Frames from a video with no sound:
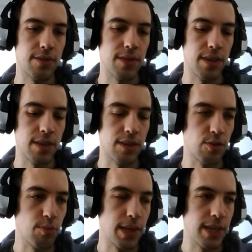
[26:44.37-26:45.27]

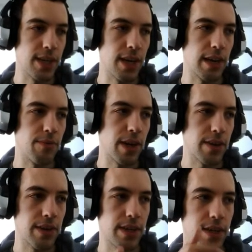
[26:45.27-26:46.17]
loop here, and
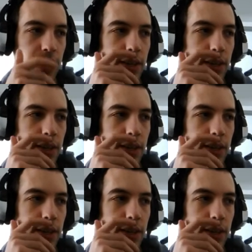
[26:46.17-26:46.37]
we're